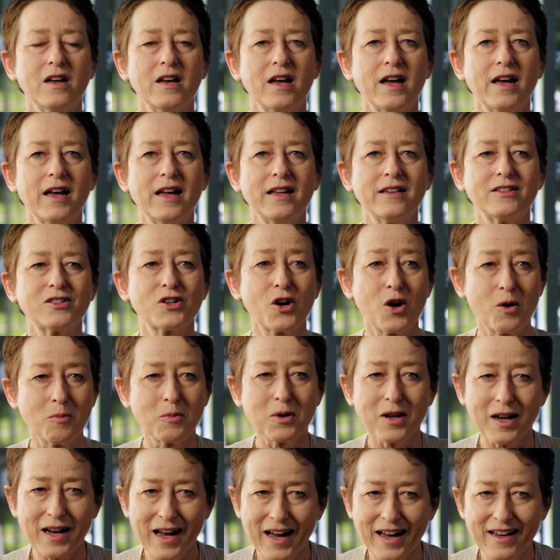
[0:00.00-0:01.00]
It's
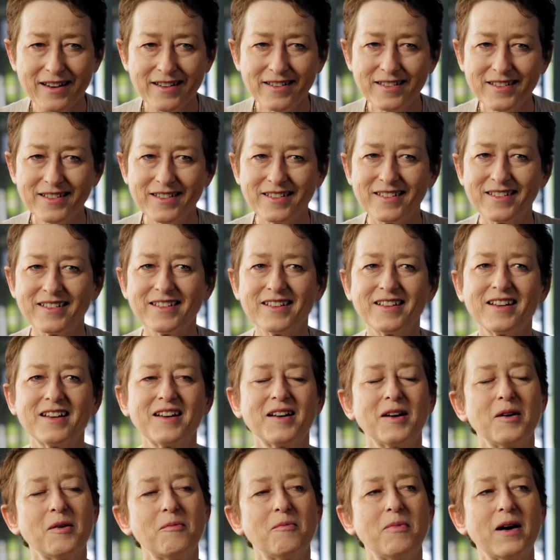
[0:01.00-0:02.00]
complicated,
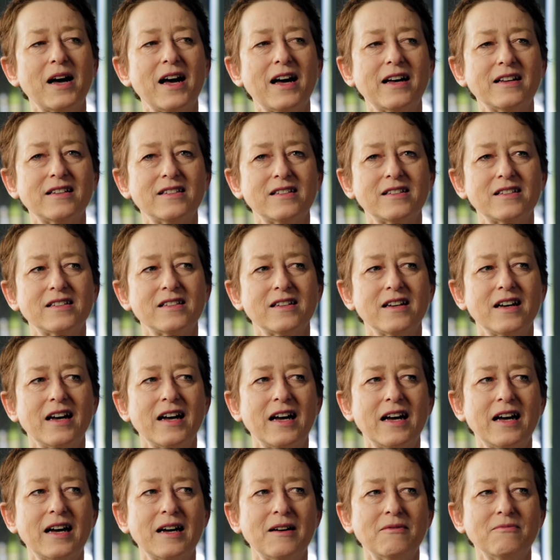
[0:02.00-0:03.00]
but
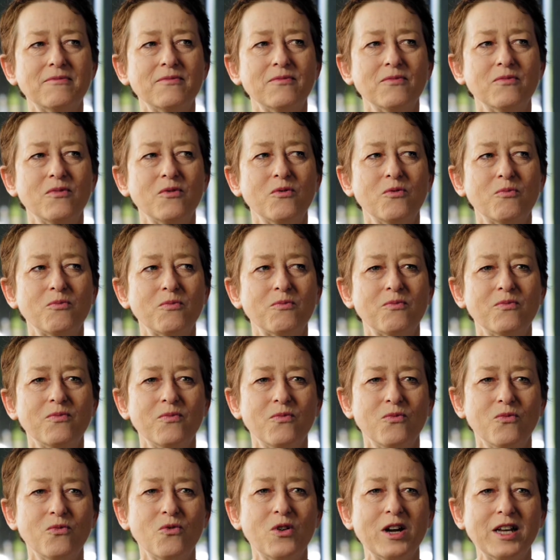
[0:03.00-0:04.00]

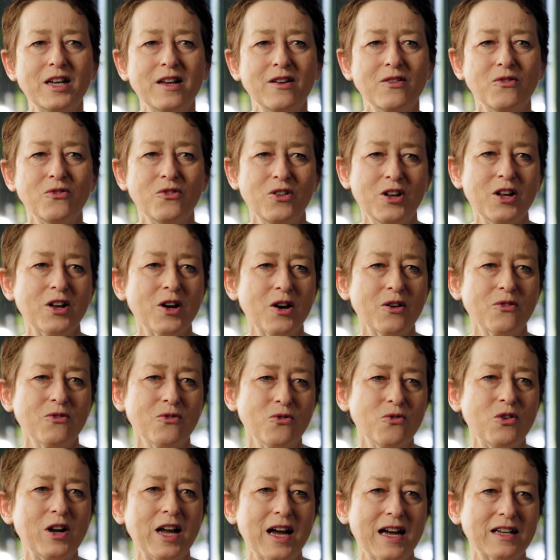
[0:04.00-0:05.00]
we
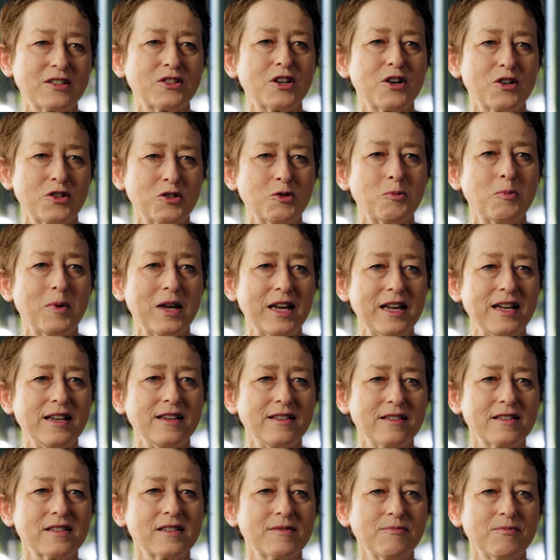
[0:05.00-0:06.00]
are social
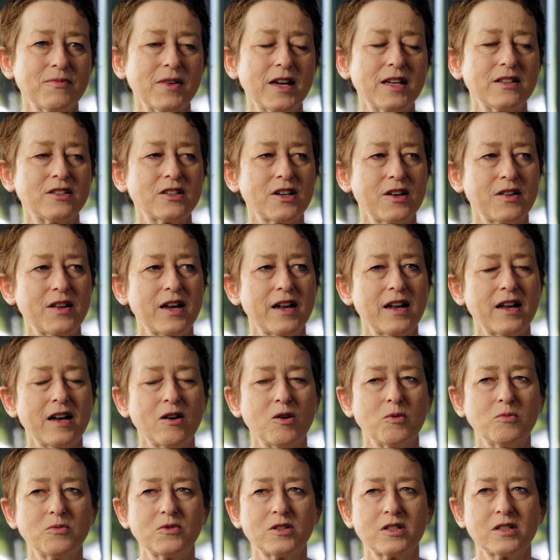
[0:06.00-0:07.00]
beings, and so that
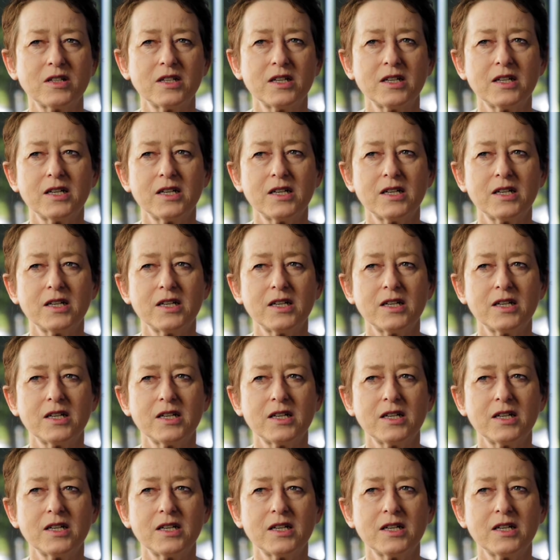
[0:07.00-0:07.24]
helps.